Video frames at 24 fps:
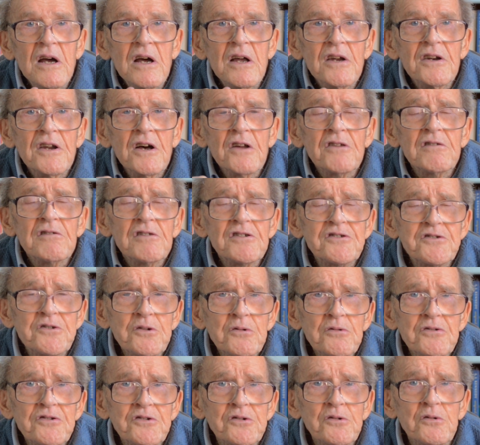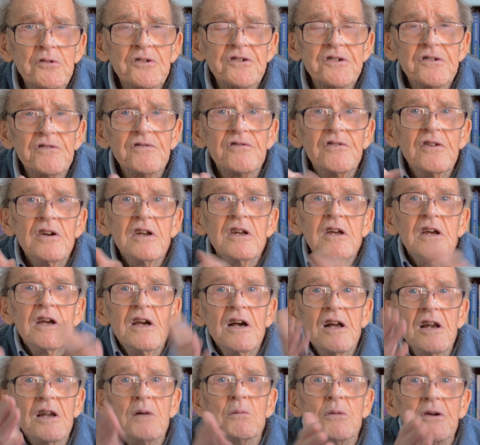Now there are two sorts of
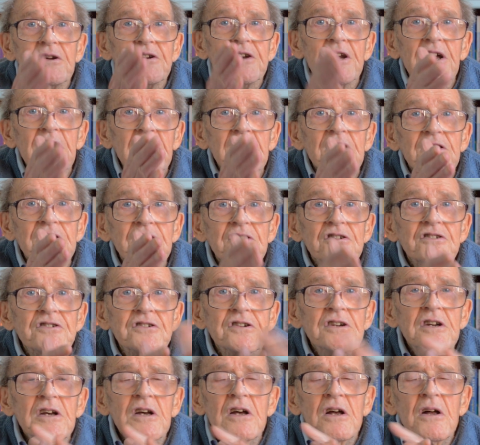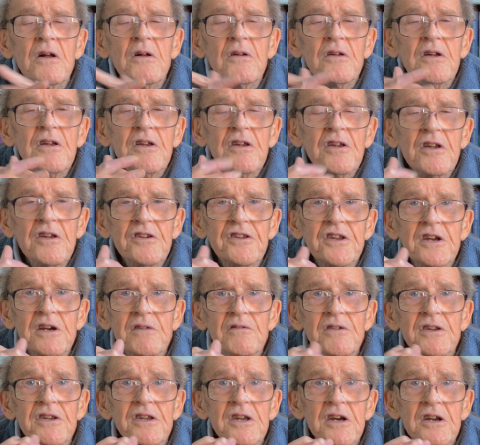element like this. Think of
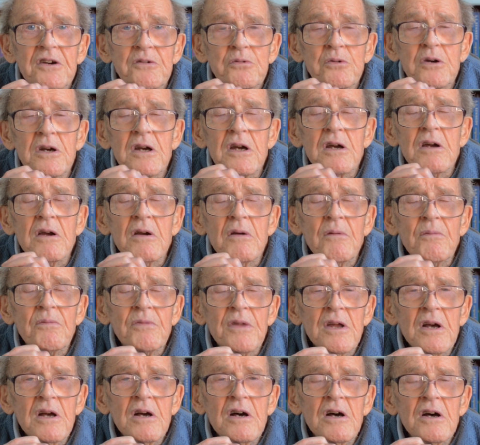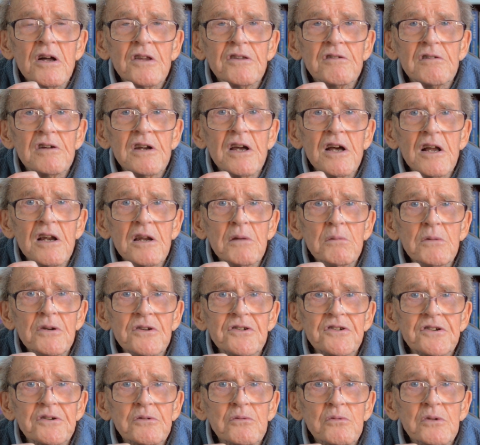it that way. There are
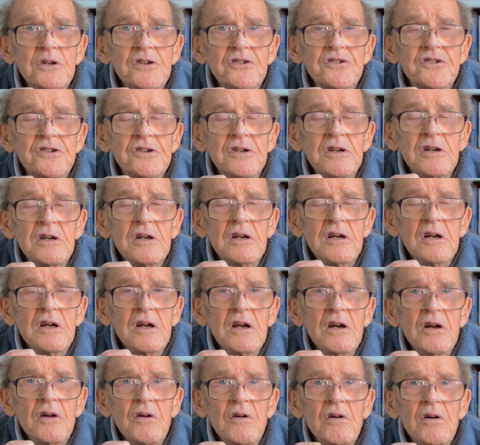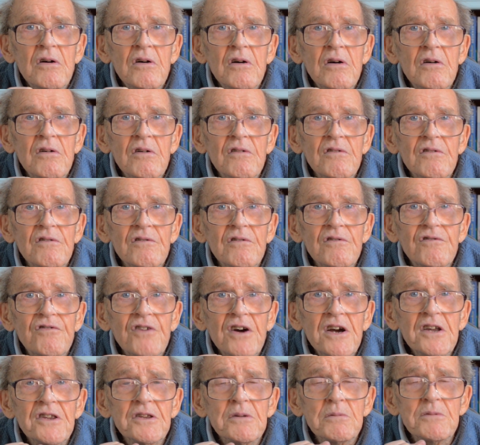elements which
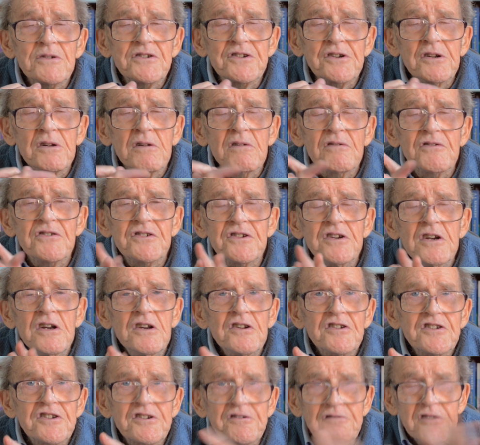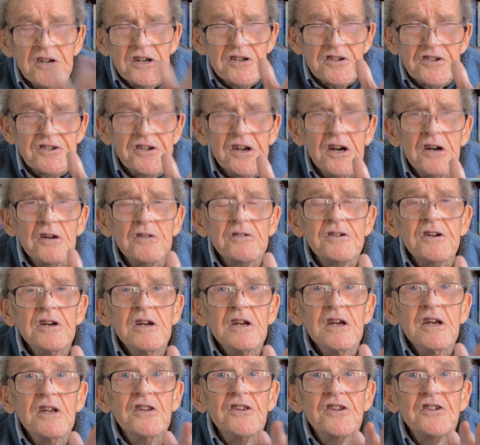find themselves stretched out
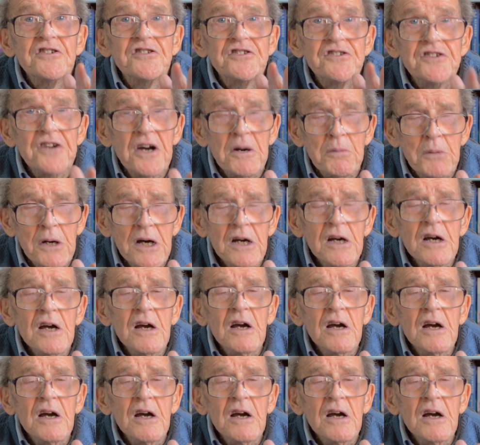in the summer.